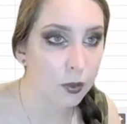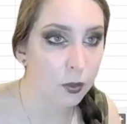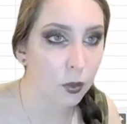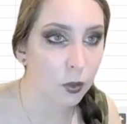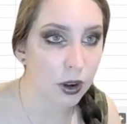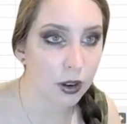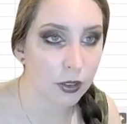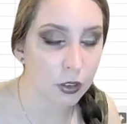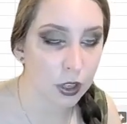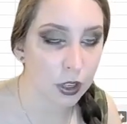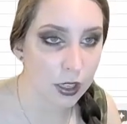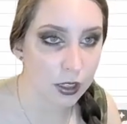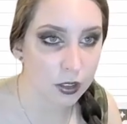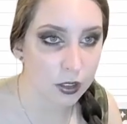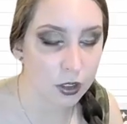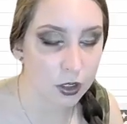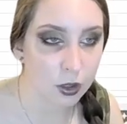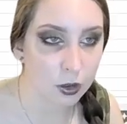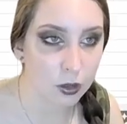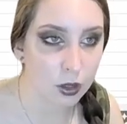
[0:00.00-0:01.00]
Whatever it
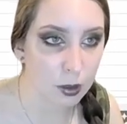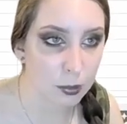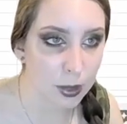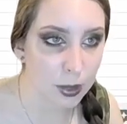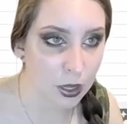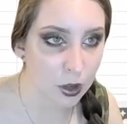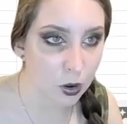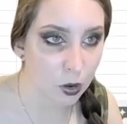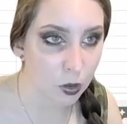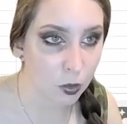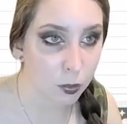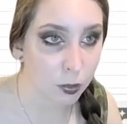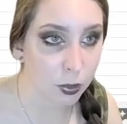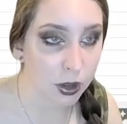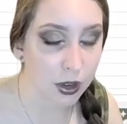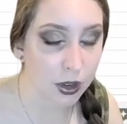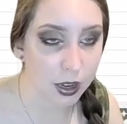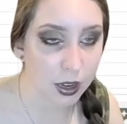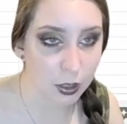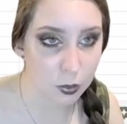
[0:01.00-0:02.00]
is, you let me know.
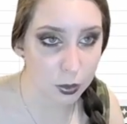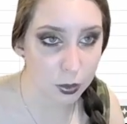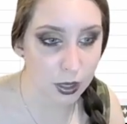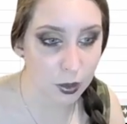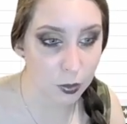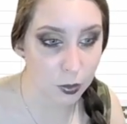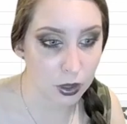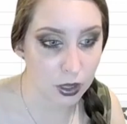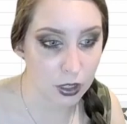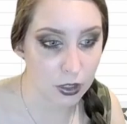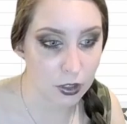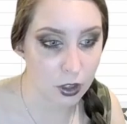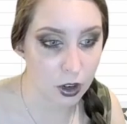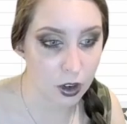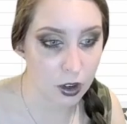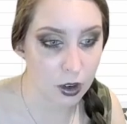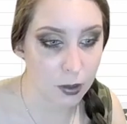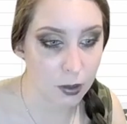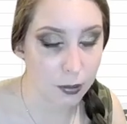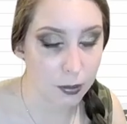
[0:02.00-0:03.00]
But next week, we're gonna
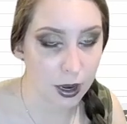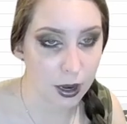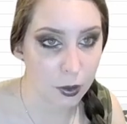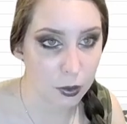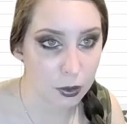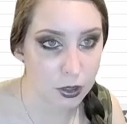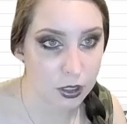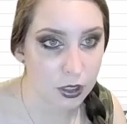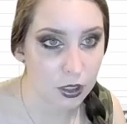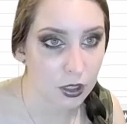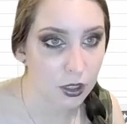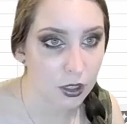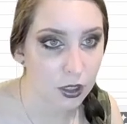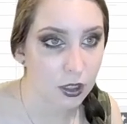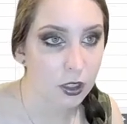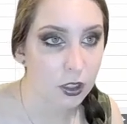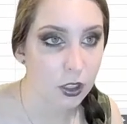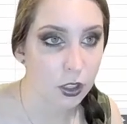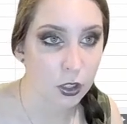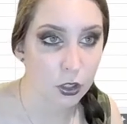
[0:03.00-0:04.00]
talk about
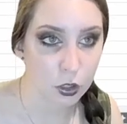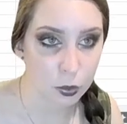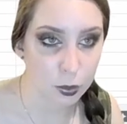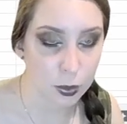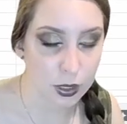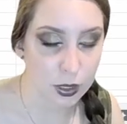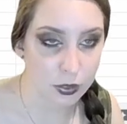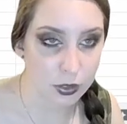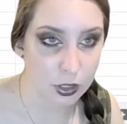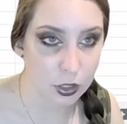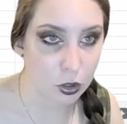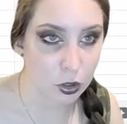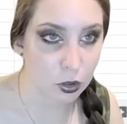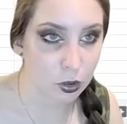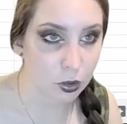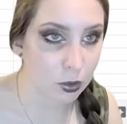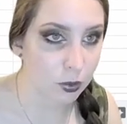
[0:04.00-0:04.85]
your specific journal.